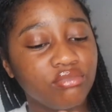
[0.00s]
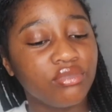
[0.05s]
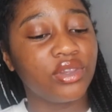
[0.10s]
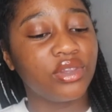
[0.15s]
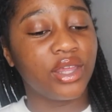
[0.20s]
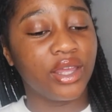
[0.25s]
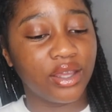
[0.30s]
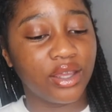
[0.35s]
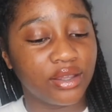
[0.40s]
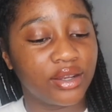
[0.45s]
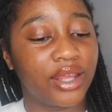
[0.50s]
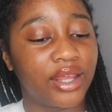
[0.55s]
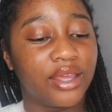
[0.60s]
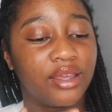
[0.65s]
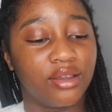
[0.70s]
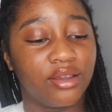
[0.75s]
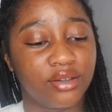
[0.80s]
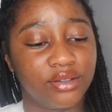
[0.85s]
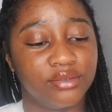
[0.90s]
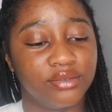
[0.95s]
doing
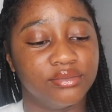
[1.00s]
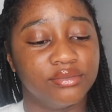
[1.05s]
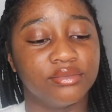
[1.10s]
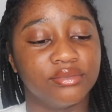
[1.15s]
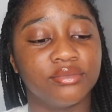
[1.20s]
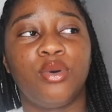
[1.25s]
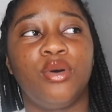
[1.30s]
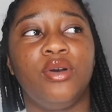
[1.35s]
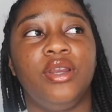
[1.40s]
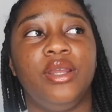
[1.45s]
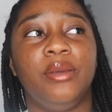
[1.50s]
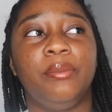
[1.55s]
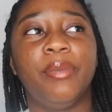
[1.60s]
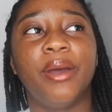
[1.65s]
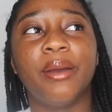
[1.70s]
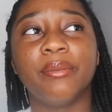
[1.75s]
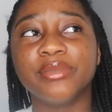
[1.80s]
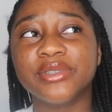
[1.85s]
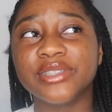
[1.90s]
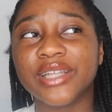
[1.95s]
like
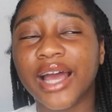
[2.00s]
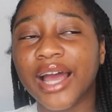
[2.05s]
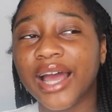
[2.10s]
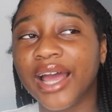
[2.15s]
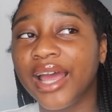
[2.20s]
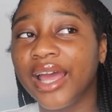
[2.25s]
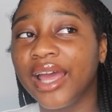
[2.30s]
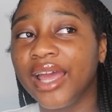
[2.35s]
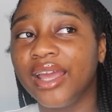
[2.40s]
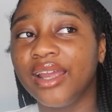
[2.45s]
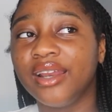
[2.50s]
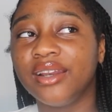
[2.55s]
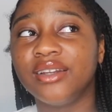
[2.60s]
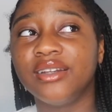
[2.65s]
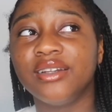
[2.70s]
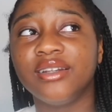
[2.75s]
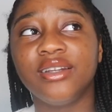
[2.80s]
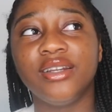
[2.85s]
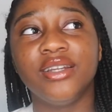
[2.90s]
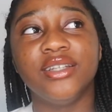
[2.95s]
polypeptide.
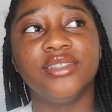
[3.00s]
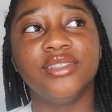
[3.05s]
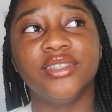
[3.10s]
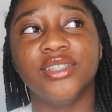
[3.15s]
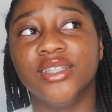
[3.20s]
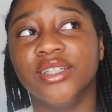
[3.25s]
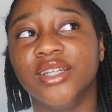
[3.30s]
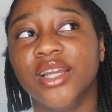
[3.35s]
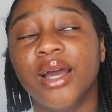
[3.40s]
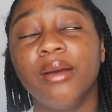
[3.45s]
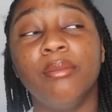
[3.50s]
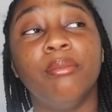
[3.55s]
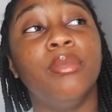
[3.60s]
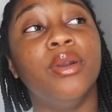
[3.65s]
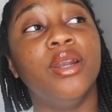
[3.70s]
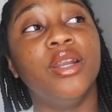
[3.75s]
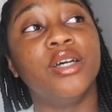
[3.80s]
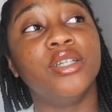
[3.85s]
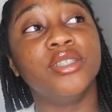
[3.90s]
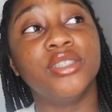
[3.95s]
Listen, I'm
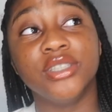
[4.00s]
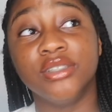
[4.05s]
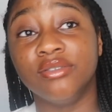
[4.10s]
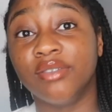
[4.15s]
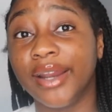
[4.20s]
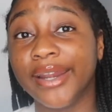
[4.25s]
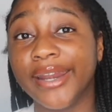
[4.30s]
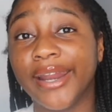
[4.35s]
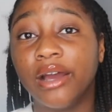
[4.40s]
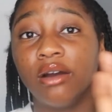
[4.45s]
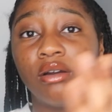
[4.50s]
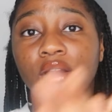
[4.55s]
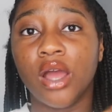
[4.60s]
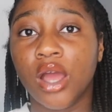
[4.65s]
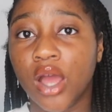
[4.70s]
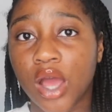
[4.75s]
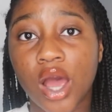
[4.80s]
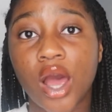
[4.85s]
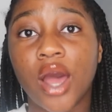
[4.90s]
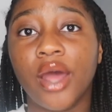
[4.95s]
blurting right now.
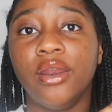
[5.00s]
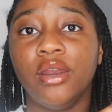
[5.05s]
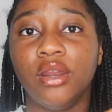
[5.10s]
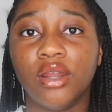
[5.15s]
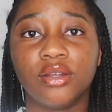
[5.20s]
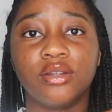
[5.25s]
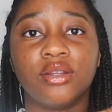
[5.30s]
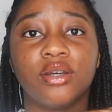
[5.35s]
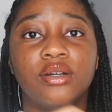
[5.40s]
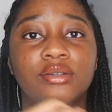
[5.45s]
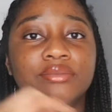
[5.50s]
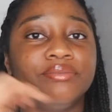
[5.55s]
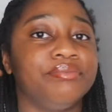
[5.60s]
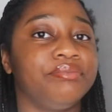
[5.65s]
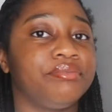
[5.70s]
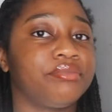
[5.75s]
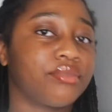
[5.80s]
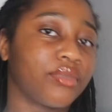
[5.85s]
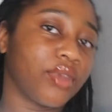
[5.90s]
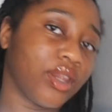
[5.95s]
Another
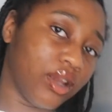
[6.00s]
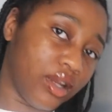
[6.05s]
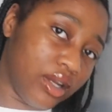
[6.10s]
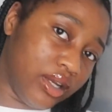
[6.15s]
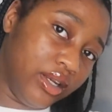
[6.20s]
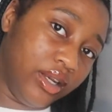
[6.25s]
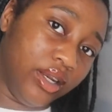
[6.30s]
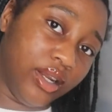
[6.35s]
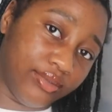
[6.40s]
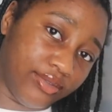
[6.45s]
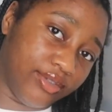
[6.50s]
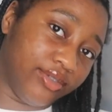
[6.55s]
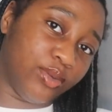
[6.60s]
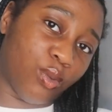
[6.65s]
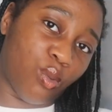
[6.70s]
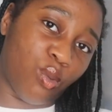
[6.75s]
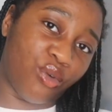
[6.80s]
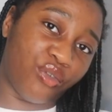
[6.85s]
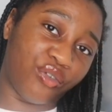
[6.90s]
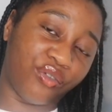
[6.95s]

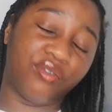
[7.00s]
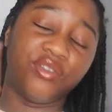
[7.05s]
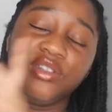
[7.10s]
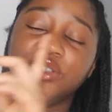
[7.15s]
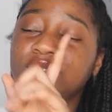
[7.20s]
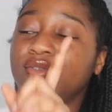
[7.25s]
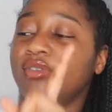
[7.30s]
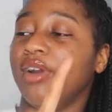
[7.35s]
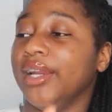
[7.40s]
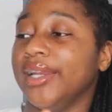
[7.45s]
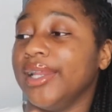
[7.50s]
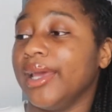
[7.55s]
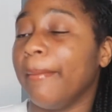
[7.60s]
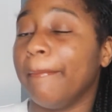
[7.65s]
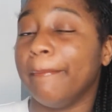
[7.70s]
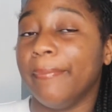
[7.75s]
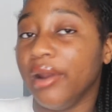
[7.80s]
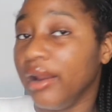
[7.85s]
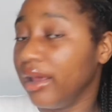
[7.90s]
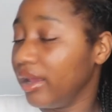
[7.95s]
form of revision right there.
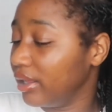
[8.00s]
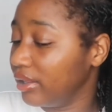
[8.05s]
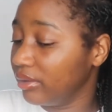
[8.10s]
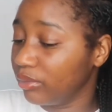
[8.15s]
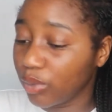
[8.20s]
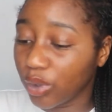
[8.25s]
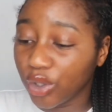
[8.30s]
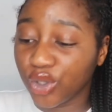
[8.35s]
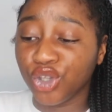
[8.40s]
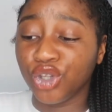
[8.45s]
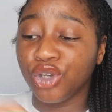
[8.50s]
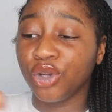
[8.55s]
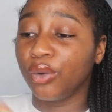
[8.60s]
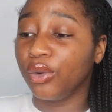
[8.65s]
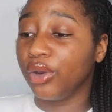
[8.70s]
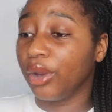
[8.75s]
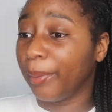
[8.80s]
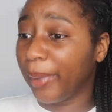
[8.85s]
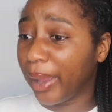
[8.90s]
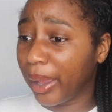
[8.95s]
Blurting what you know
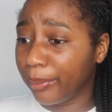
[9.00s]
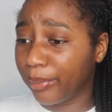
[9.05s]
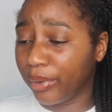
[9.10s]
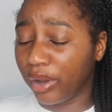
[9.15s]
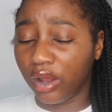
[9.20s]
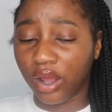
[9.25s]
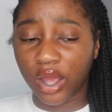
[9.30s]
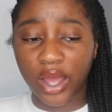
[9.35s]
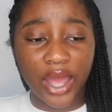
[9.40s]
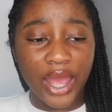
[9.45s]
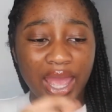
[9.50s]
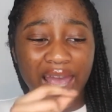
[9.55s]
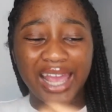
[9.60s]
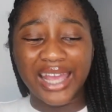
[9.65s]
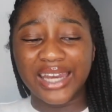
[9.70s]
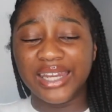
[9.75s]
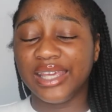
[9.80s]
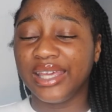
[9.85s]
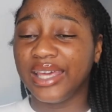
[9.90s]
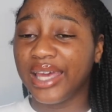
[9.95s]
on your paper.
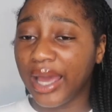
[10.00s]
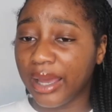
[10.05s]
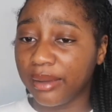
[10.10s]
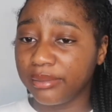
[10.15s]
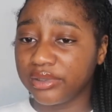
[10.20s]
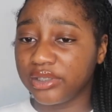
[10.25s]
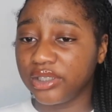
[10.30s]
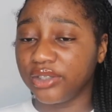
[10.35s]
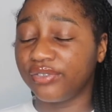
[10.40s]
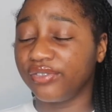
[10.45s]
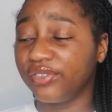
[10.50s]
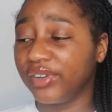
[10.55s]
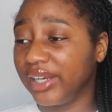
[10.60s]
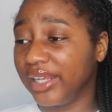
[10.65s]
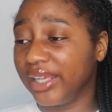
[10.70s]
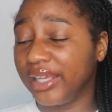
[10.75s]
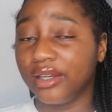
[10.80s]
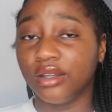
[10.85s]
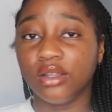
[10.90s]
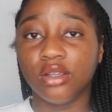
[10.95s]
Any gaps, you fill
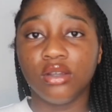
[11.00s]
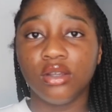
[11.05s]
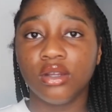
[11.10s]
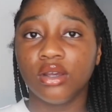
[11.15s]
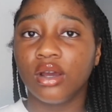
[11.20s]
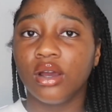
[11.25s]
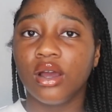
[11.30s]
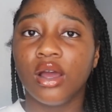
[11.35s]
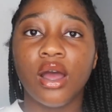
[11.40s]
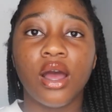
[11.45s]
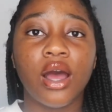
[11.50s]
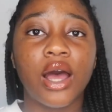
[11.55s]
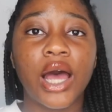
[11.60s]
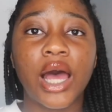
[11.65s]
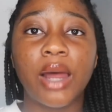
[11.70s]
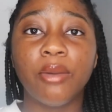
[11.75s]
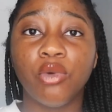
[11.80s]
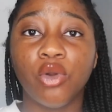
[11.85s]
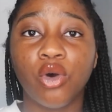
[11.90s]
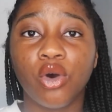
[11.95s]
it in. You know,
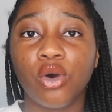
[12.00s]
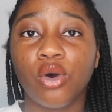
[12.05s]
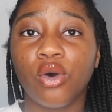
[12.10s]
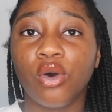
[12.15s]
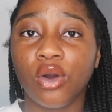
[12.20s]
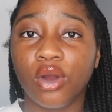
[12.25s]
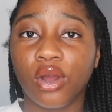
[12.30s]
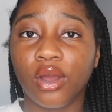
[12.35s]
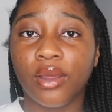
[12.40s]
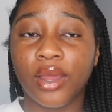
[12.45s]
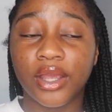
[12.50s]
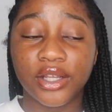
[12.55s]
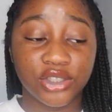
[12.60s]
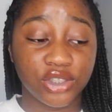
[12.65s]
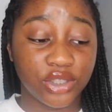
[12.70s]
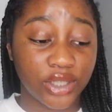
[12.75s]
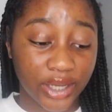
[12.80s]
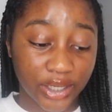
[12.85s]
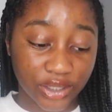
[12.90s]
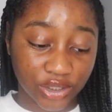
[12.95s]
I'm not an
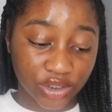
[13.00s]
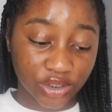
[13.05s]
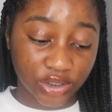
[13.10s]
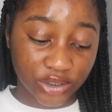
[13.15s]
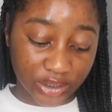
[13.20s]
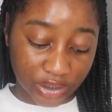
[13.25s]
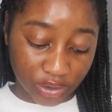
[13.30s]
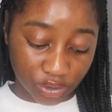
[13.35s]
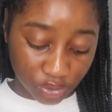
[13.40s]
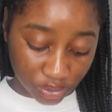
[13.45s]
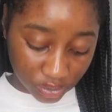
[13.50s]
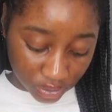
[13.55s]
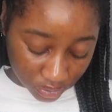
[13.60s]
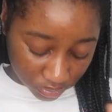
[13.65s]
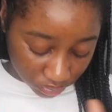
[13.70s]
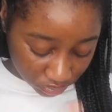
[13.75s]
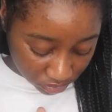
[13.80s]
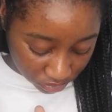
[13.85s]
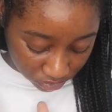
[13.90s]
education TikToker.